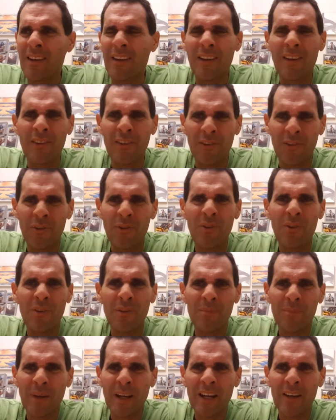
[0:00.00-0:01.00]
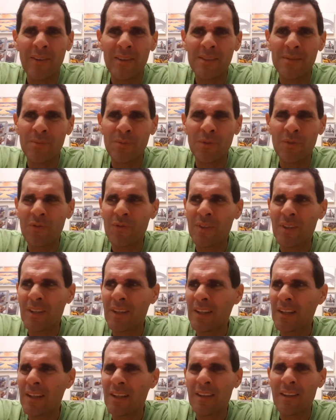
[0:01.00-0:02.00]
uh, the third Pirates
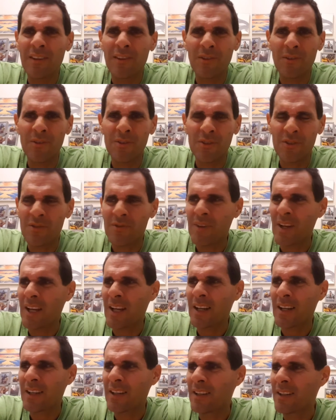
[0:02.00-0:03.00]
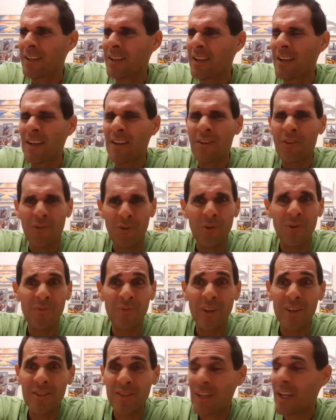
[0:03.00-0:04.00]
movie, the third Shrek,
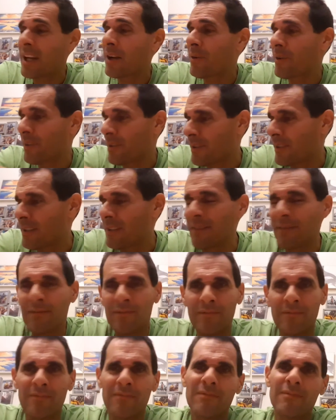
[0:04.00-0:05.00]
third Rush Hour, and